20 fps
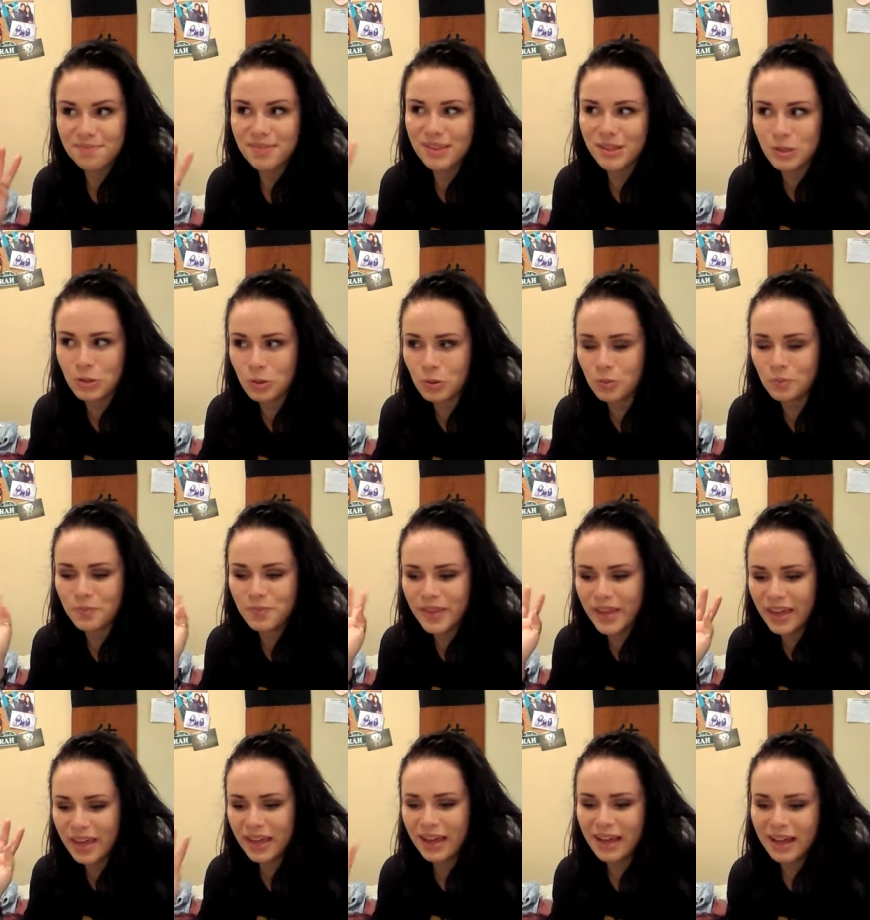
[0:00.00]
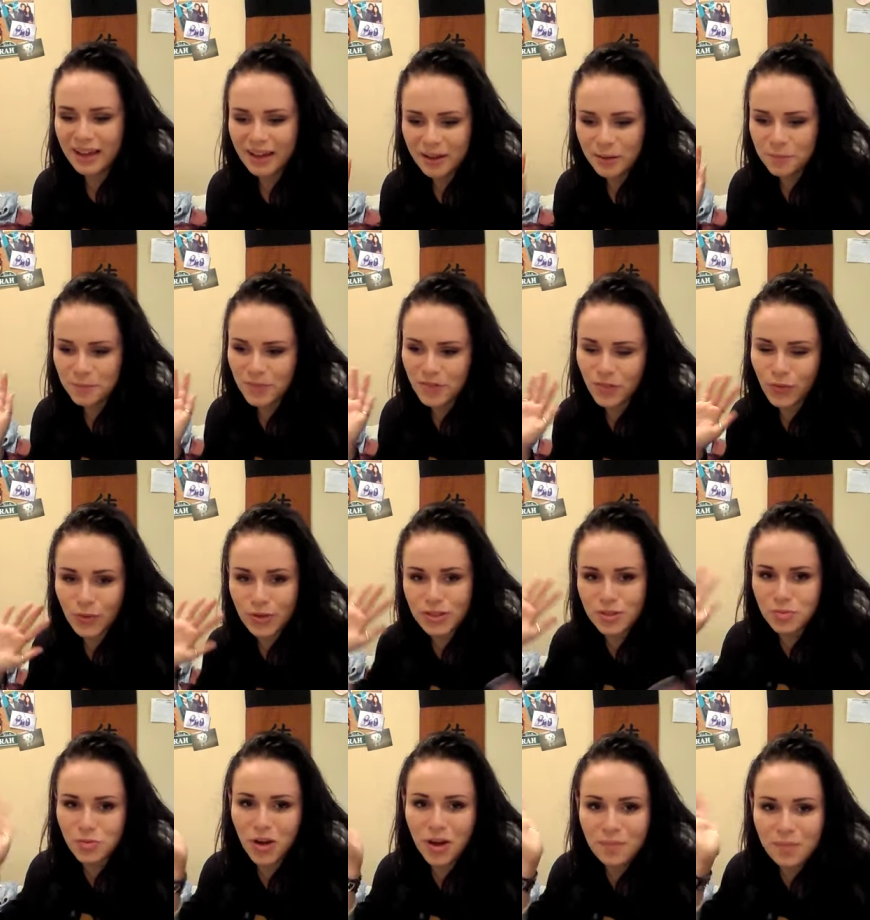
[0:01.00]
So if you want to
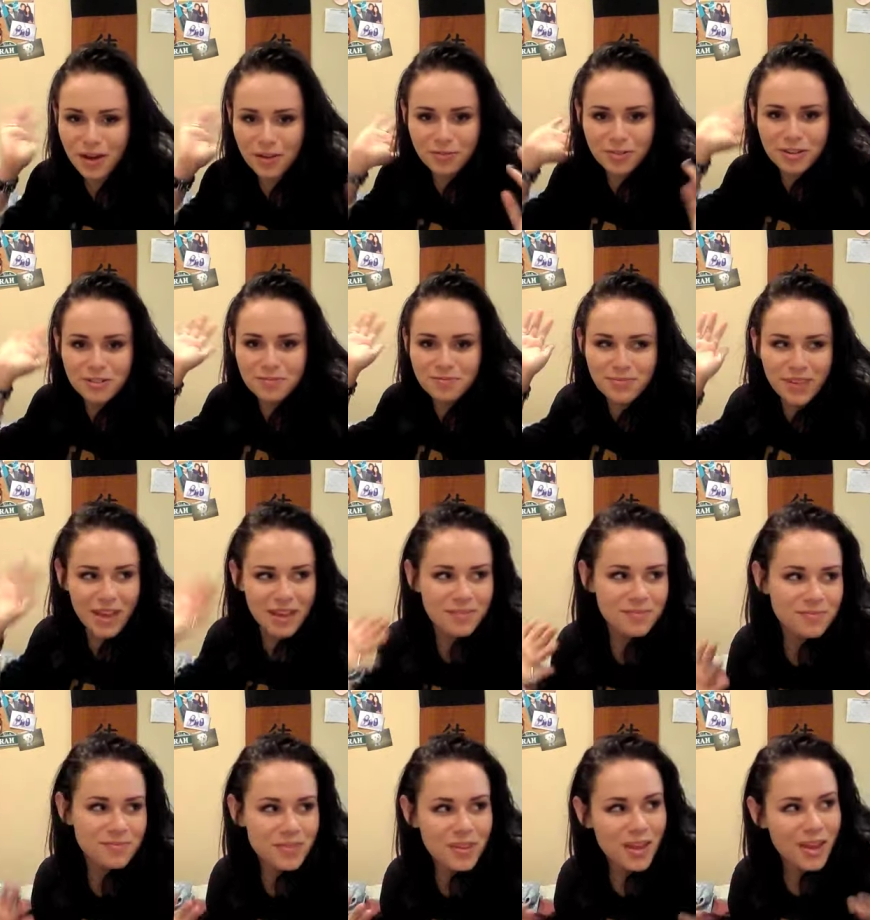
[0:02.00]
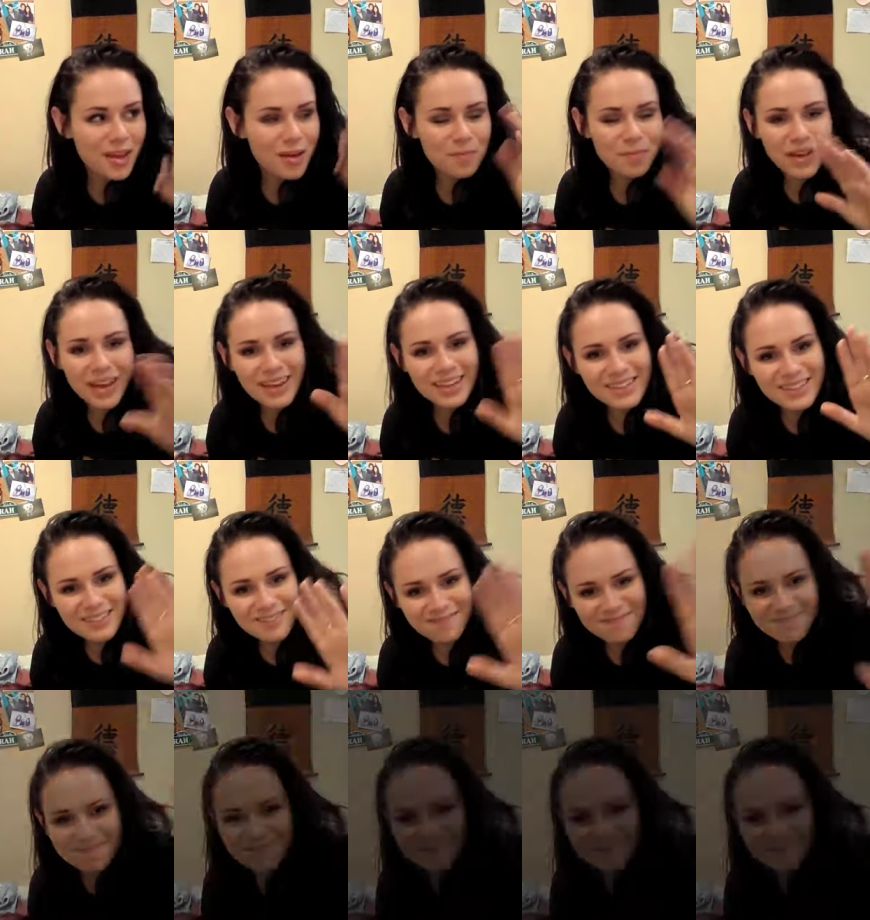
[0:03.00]
subscribe, have fun. Okay, bye guys.